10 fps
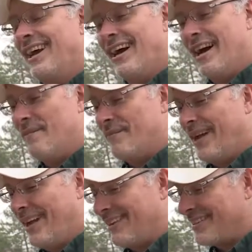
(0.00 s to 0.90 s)
Um,
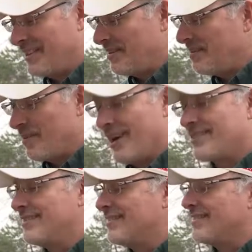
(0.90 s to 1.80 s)
and like I say,
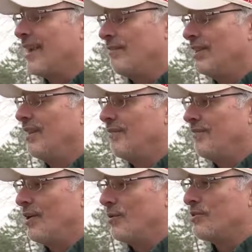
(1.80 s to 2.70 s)
Nebraskans just have a love
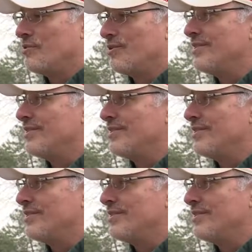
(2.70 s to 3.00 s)
affair with